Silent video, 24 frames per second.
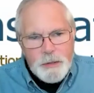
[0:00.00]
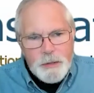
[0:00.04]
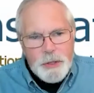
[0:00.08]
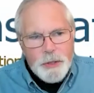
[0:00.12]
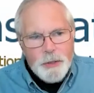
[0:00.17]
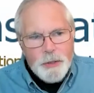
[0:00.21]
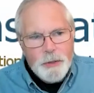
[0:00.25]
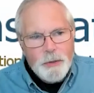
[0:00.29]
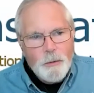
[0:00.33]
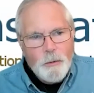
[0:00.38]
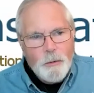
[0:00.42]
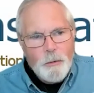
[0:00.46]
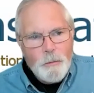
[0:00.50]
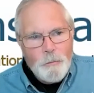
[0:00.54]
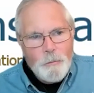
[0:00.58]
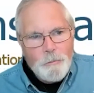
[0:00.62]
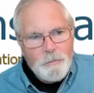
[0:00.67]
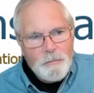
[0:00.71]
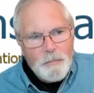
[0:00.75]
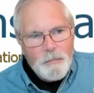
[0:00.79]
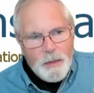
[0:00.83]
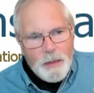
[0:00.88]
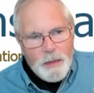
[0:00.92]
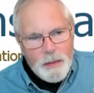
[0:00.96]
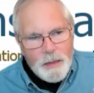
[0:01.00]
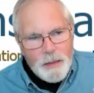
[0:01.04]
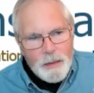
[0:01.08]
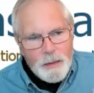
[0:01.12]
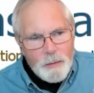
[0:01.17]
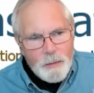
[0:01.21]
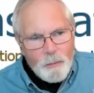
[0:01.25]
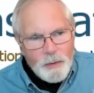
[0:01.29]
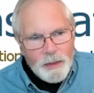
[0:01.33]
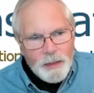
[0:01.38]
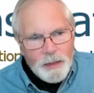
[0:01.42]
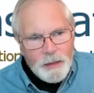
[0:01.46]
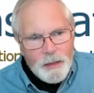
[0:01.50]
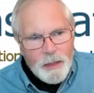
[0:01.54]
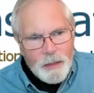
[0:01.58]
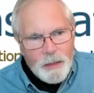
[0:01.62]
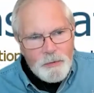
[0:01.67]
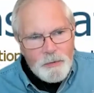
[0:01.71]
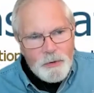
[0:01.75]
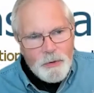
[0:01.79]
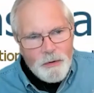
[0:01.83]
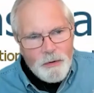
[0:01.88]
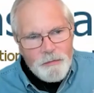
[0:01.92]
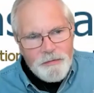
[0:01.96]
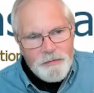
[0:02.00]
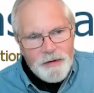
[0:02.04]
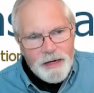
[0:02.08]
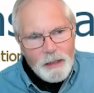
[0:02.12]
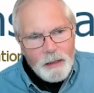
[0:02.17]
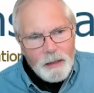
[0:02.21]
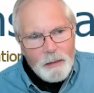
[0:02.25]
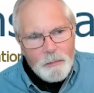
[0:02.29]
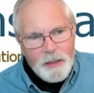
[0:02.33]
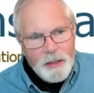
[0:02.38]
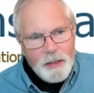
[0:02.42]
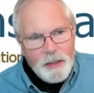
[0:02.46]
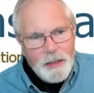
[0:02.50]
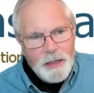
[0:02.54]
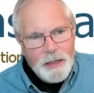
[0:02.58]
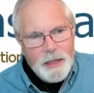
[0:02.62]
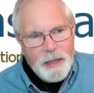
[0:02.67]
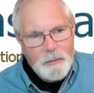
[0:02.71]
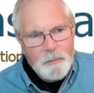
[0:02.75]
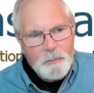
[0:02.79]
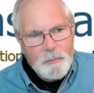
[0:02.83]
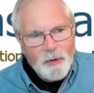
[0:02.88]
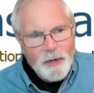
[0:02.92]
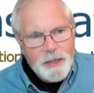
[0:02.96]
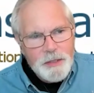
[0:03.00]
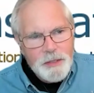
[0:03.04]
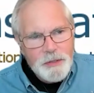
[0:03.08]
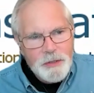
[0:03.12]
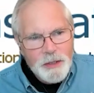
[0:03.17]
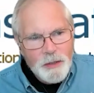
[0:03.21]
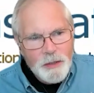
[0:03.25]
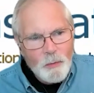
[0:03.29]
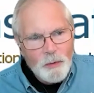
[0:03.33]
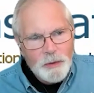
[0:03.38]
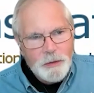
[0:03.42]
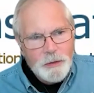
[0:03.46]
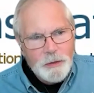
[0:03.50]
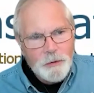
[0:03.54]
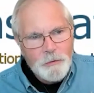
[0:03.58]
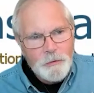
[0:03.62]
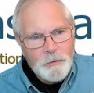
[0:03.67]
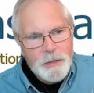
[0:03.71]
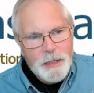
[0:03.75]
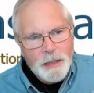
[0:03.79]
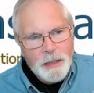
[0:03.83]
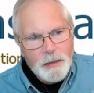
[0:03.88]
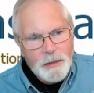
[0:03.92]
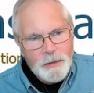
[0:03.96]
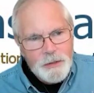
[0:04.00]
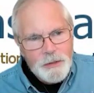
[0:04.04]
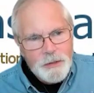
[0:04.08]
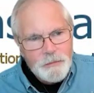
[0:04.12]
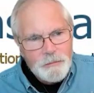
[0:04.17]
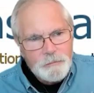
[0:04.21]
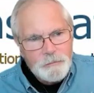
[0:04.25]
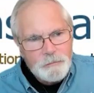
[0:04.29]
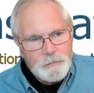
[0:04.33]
So when it comes to availability and pricing, what can you tell us?